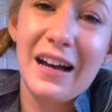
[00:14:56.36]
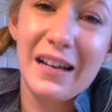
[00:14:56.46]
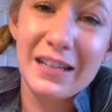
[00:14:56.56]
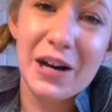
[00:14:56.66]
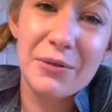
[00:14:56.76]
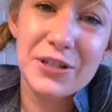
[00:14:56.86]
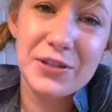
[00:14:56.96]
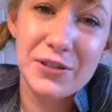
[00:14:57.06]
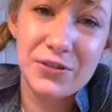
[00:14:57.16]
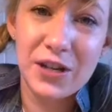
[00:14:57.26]
encourage you
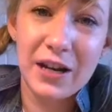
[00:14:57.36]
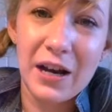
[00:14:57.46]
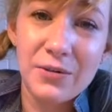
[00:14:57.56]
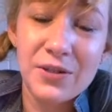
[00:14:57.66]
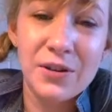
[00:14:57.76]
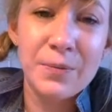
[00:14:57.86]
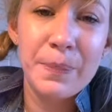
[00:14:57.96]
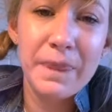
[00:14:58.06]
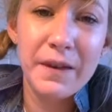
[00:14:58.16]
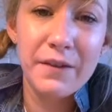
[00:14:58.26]
to check out. So
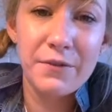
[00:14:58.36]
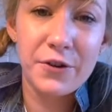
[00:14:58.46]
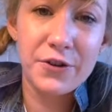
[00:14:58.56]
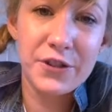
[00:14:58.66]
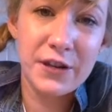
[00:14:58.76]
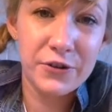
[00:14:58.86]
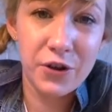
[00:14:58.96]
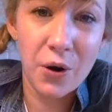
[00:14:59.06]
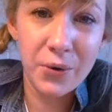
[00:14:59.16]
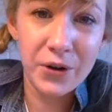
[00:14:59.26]
First, there's
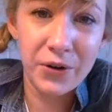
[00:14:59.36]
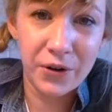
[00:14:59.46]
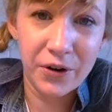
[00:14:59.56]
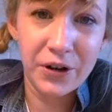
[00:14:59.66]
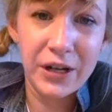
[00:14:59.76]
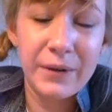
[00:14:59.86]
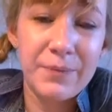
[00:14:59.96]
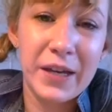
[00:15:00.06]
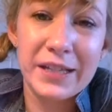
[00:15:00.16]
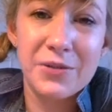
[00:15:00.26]
code.org.
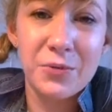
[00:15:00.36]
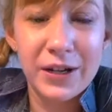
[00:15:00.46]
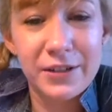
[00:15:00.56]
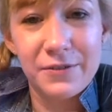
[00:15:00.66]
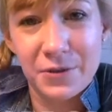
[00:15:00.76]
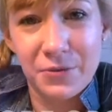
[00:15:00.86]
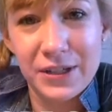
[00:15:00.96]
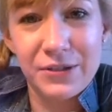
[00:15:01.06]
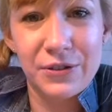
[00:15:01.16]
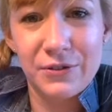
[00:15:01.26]
It's a wonderful
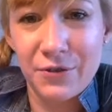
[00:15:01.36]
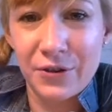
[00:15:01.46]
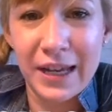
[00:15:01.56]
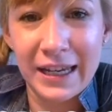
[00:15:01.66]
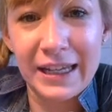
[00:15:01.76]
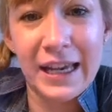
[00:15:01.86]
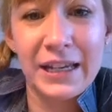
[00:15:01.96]
resource for any